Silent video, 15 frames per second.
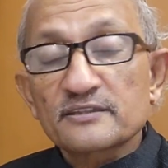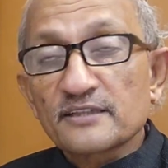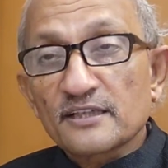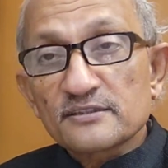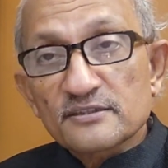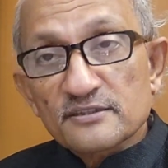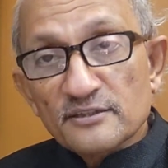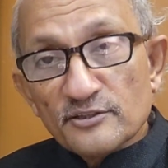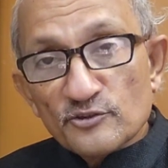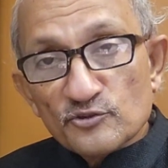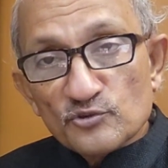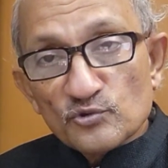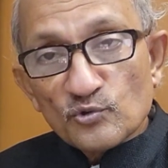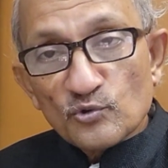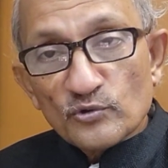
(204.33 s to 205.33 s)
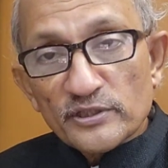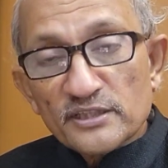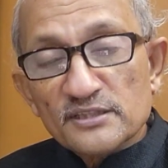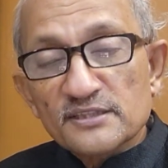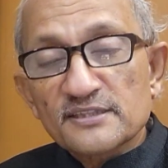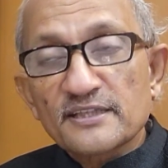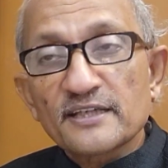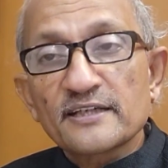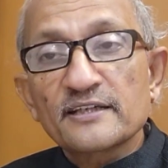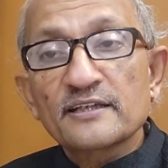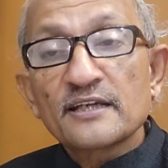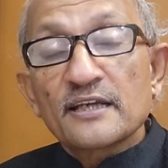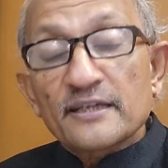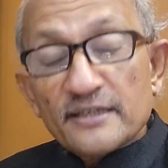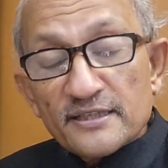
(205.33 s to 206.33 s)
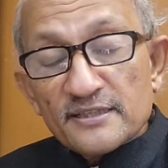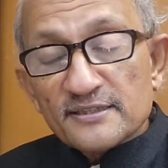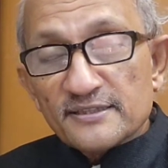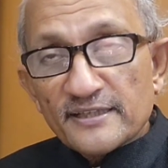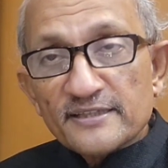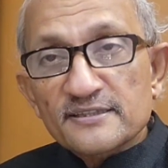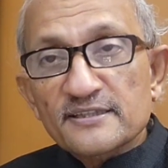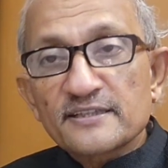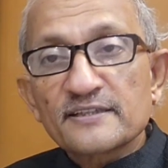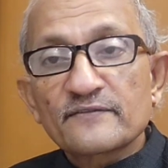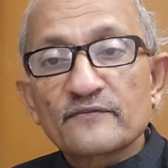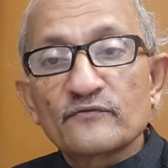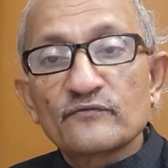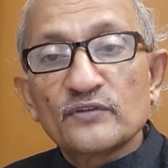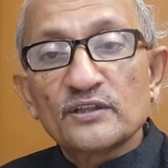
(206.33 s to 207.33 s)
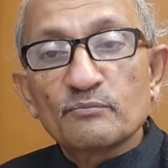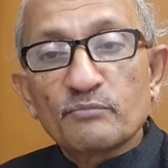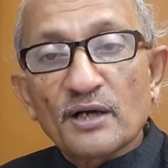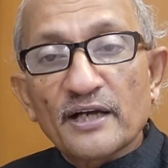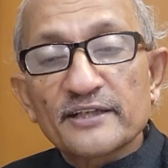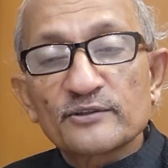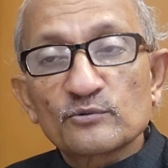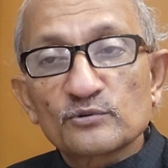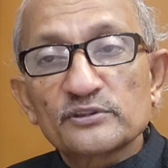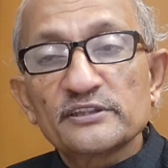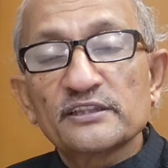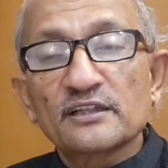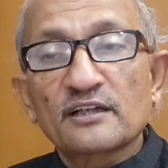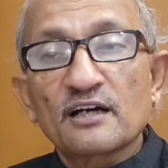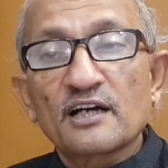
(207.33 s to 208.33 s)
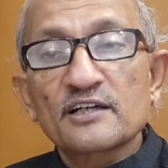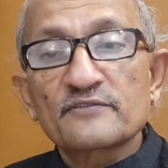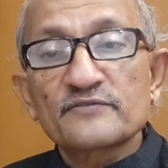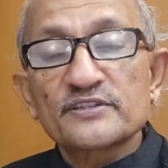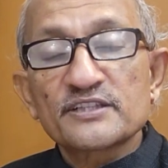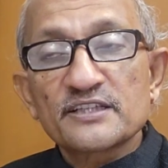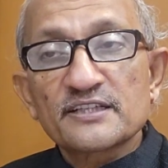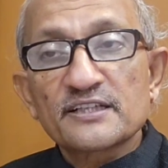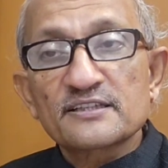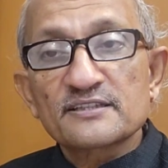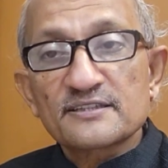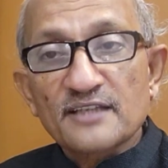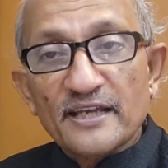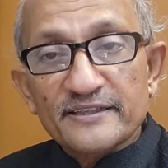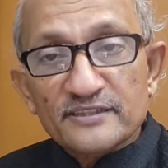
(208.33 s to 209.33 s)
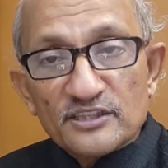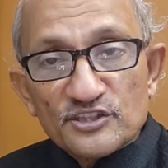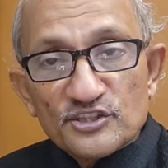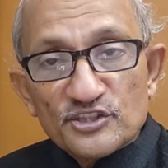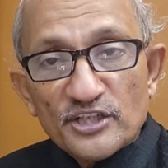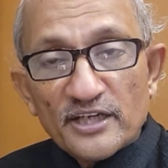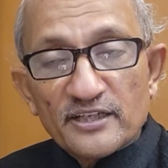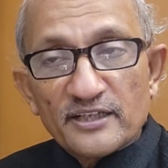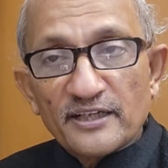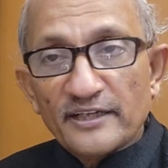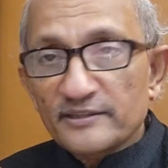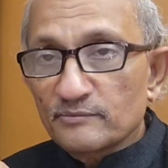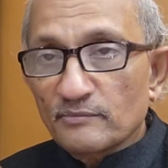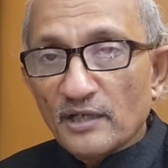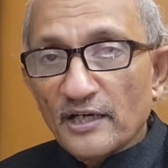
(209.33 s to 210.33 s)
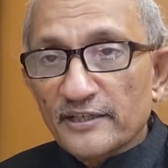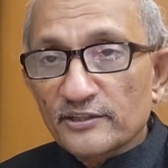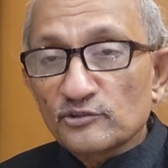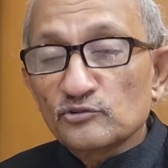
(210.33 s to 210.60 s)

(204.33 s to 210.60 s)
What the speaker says: The answer is no. He says he will buy only a car which he can sign a check and buy,